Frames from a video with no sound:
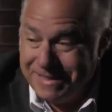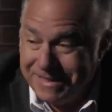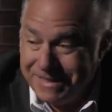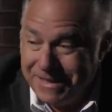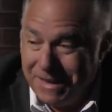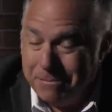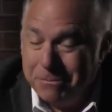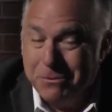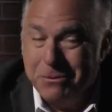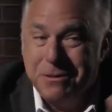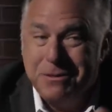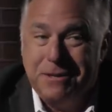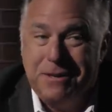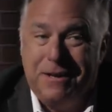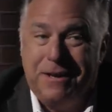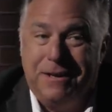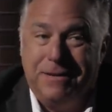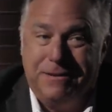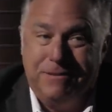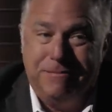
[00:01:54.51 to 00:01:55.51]
Summer is
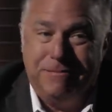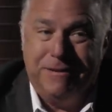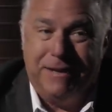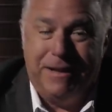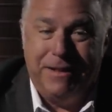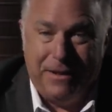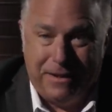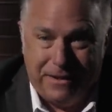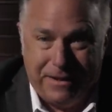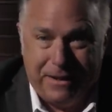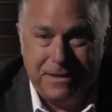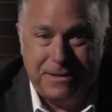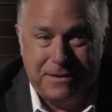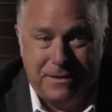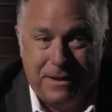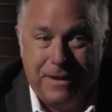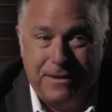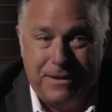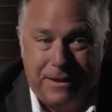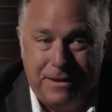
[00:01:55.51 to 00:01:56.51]
hot. I think that's,
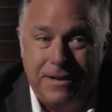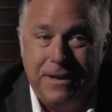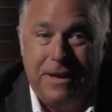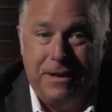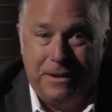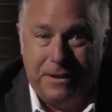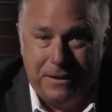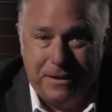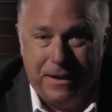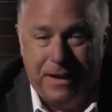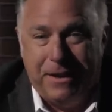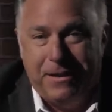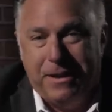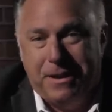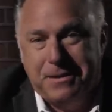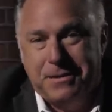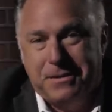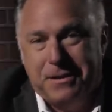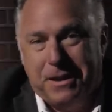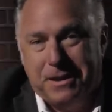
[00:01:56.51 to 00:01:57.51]
at the end of the day,
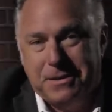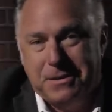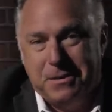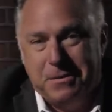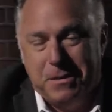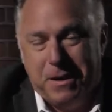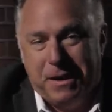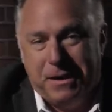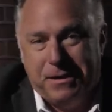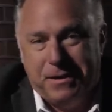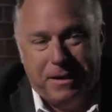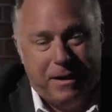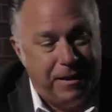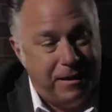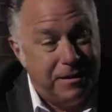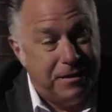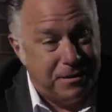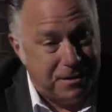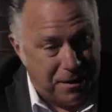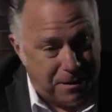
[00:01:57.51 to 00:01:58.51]
that's the main
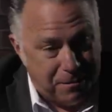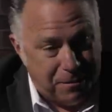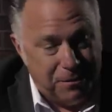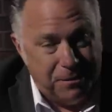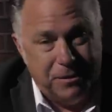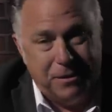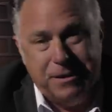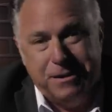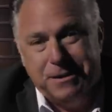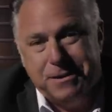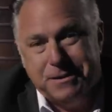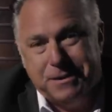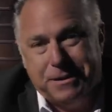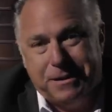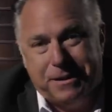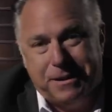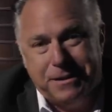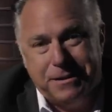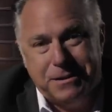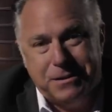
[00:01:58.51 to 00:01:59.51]
thing. Summer is
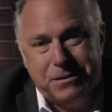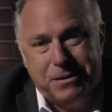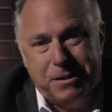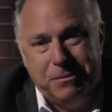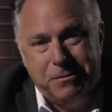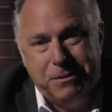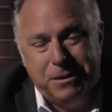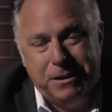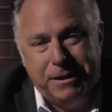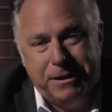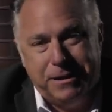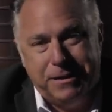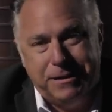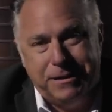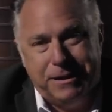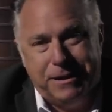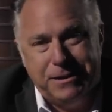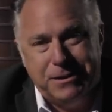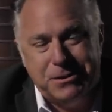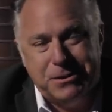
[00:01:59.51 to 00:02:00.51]
hot. So I'm really
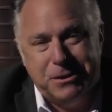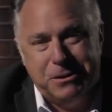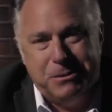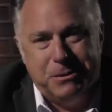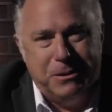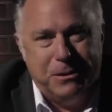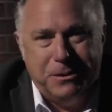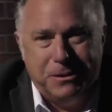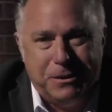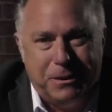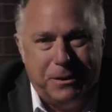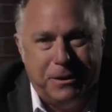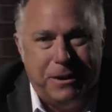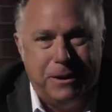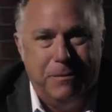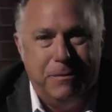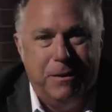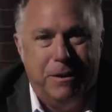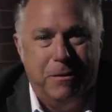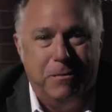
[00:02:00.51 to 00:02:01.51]
not sure what they're
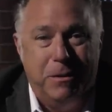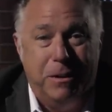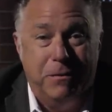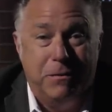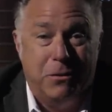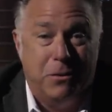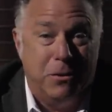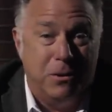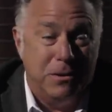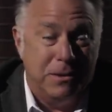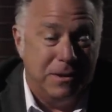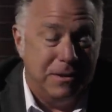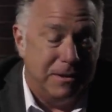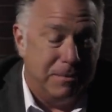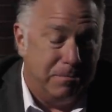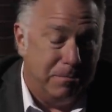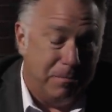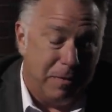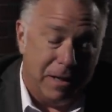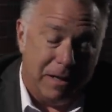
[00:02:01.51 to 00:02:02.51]
talking about. But of course, it's
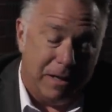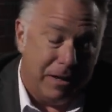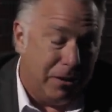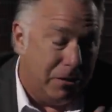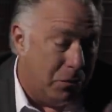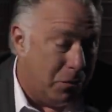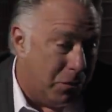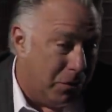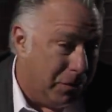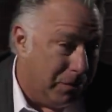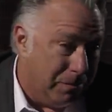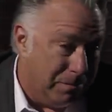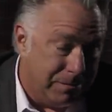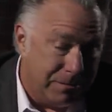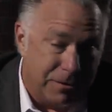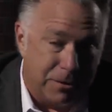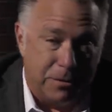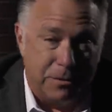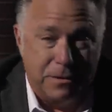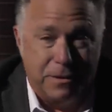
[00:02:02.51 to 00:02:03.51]
been a little warm,
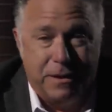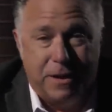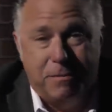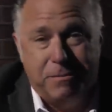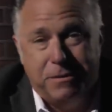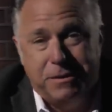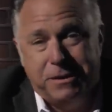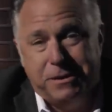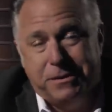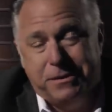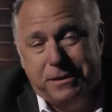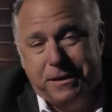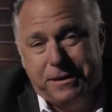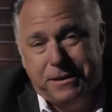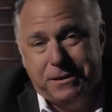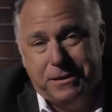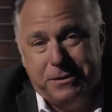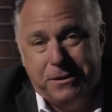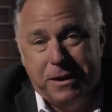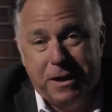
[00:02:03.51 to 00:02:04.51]
so it's an opportunity
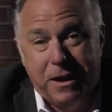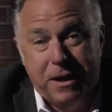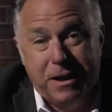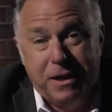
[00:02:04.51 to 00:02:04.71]
to